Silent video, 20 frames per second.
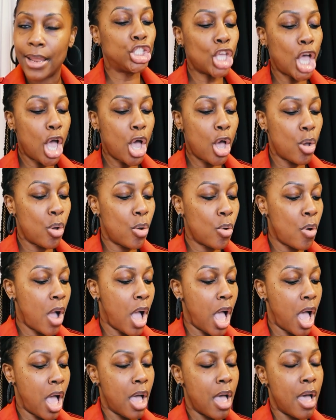So
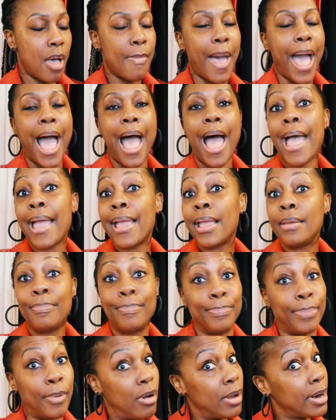I
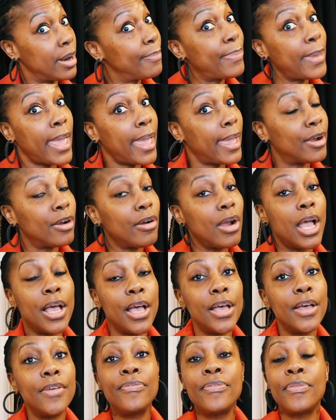bought a pair
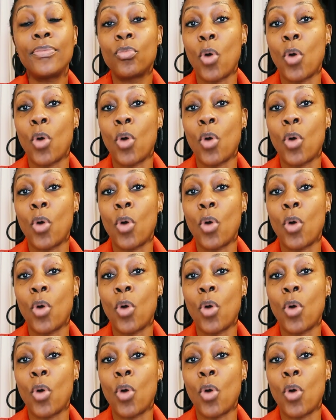of